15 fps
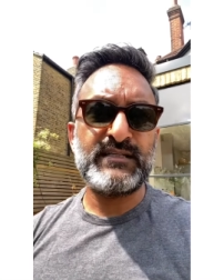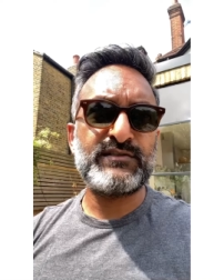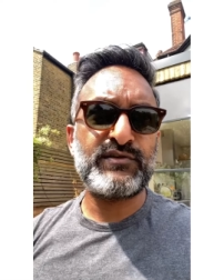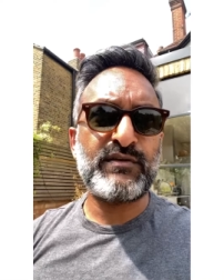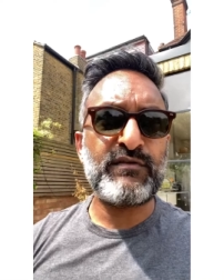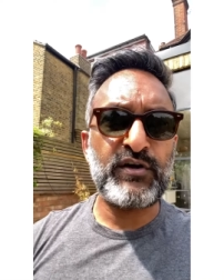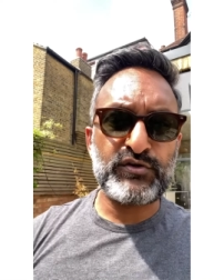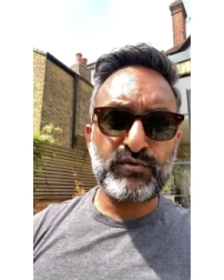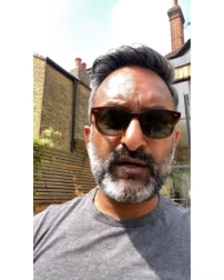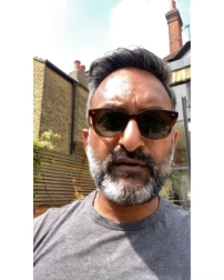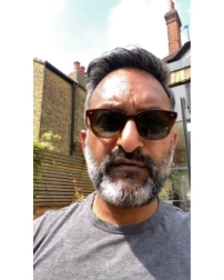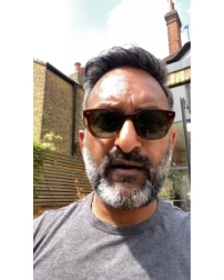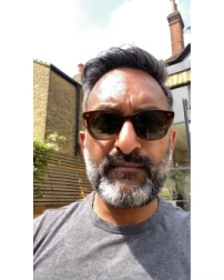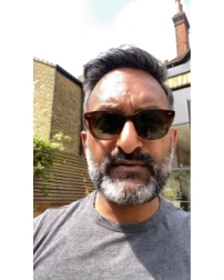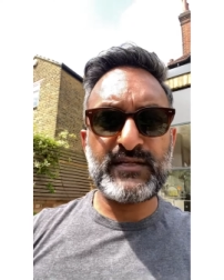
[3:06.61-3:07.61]
So you've got
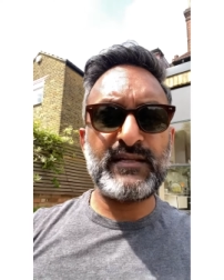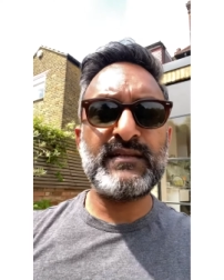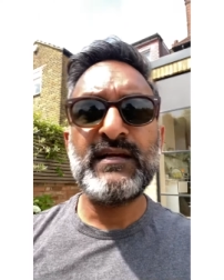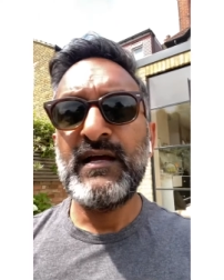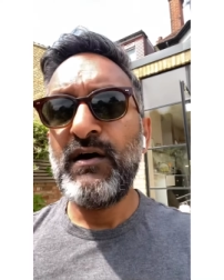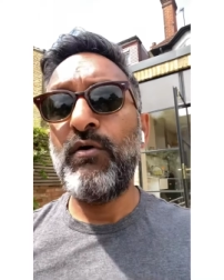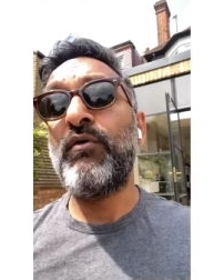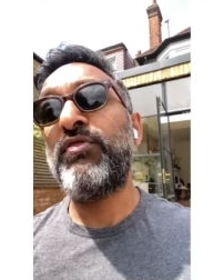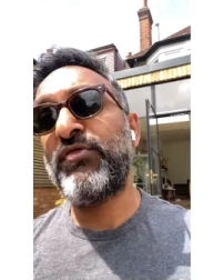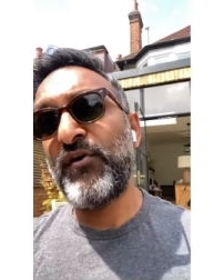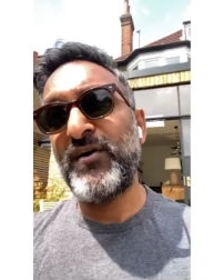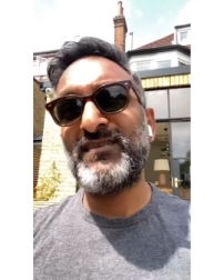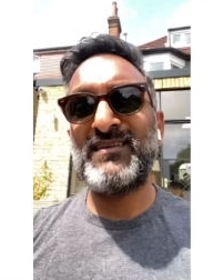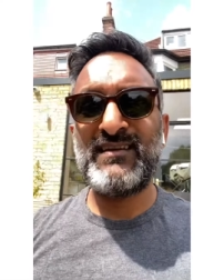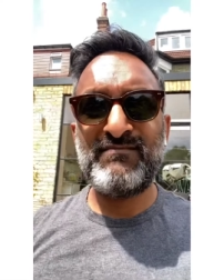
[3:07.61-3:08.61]
25% or
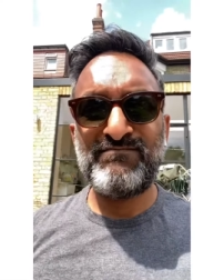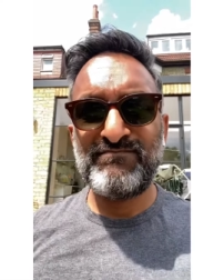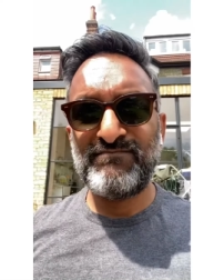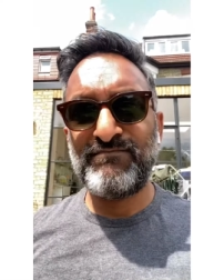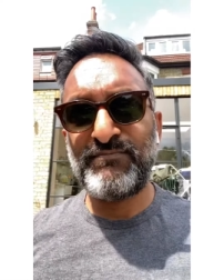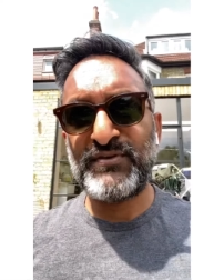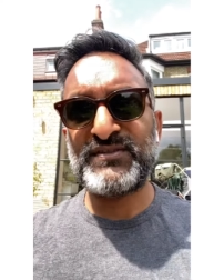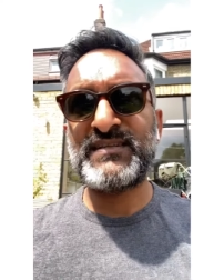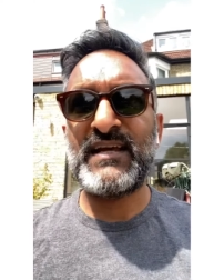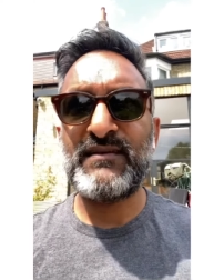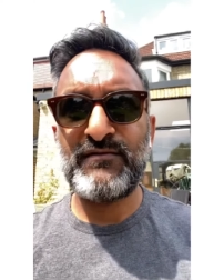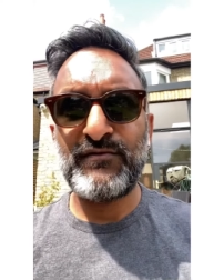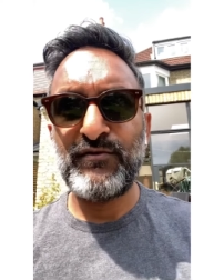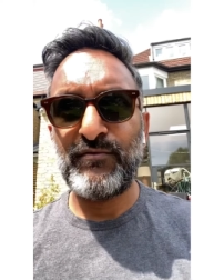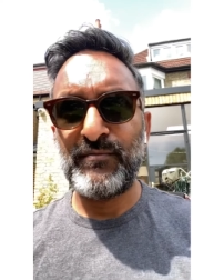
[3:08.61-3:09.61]

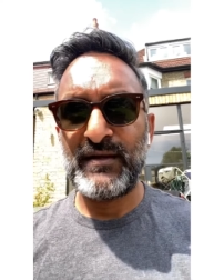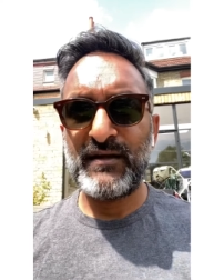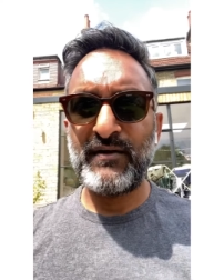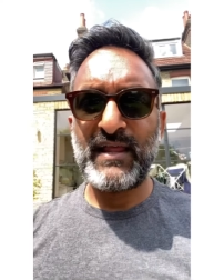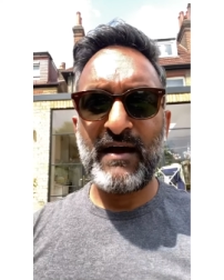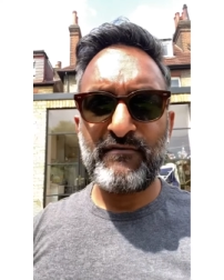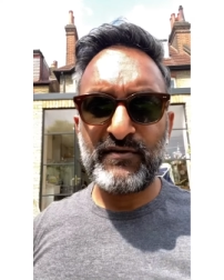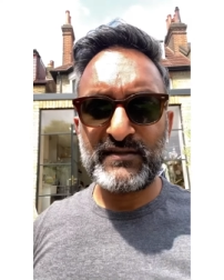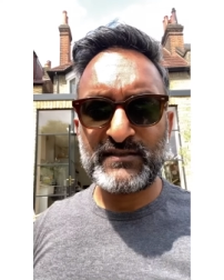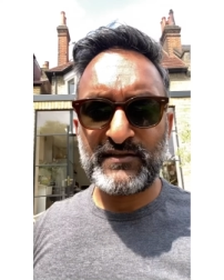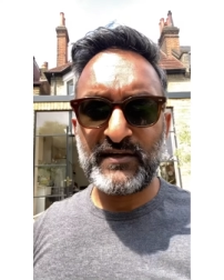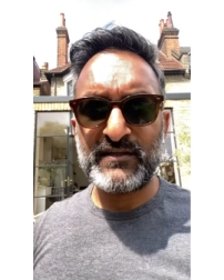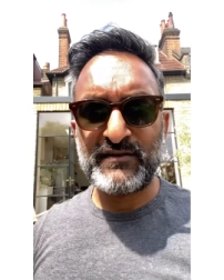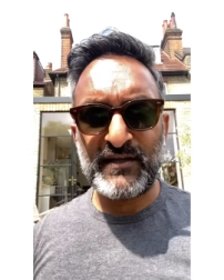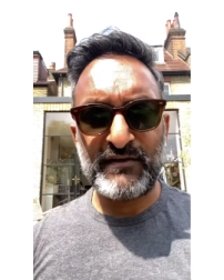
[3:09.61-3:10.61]
30% normally on average,
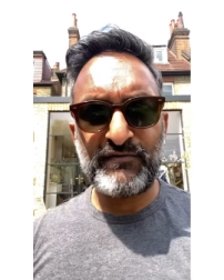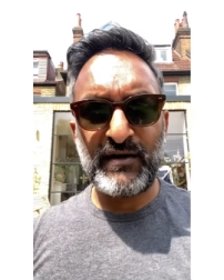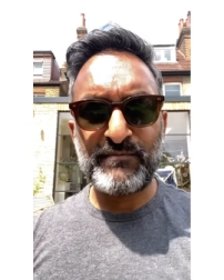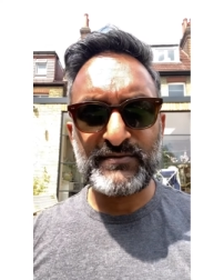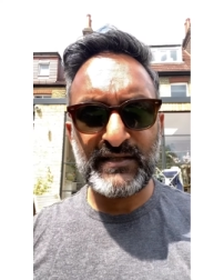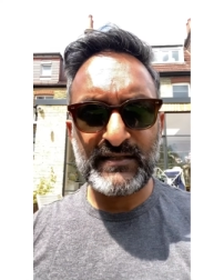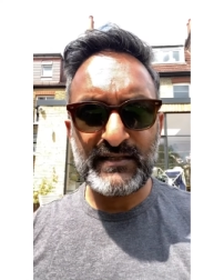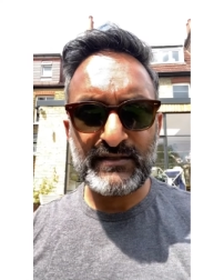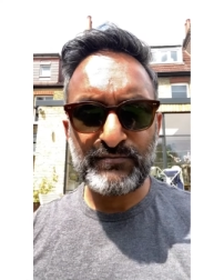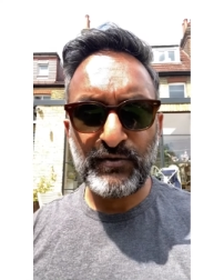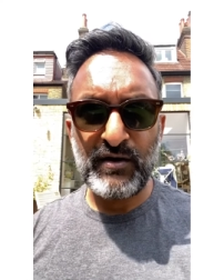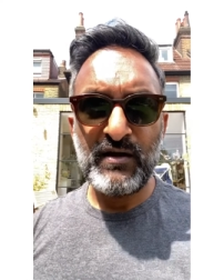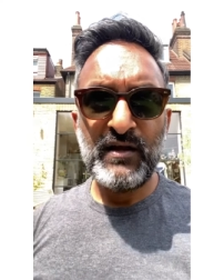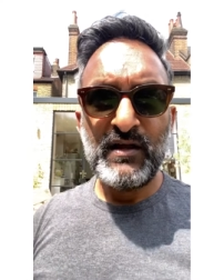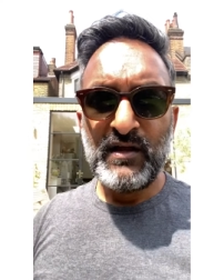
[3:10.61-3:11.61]
30, 35% is what